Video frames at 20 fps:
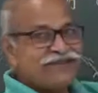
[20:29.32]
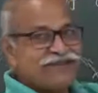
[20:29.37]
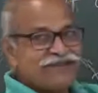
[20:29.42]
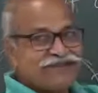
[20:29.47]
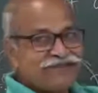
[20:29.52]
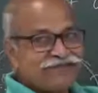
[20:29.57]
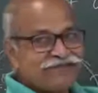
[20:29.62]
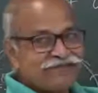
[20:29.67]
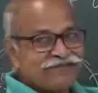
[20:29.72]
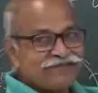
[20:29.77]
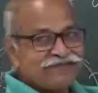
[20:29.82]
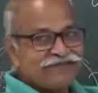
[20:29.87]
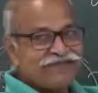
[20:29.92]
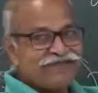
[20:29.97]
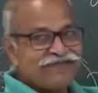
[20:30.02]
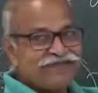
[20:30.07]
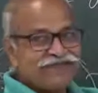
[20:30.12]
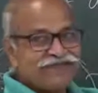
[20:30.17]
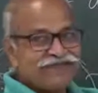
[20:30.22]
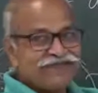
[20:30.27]
here,
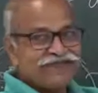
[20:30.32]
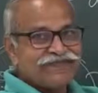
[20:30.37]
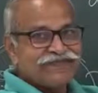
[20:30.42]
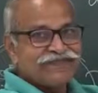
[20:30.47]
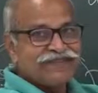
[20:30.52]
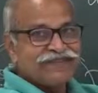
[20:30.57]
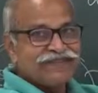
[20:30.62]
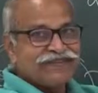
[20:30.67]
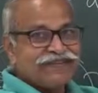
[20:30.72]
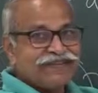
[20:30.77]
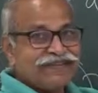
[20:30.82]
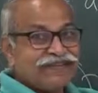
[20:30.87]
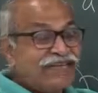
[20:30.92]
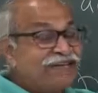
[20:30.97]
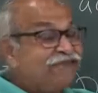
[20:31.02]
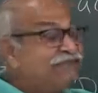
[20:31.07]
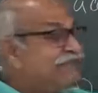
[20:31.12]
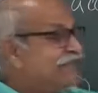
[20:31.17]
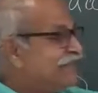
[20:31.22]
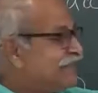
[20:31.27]

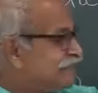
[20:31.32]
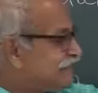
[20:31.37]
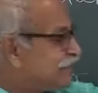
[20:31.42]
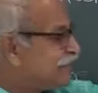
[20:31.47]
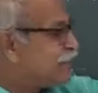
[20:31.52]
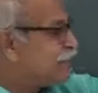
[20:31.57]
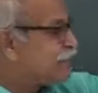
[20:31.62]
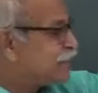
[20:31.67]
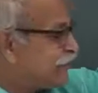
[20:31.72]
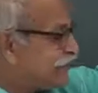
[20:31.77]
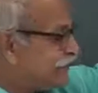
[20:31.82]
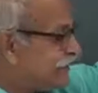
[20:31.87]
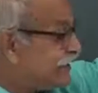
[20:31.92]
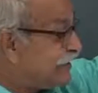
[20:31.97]
then we say that, okay,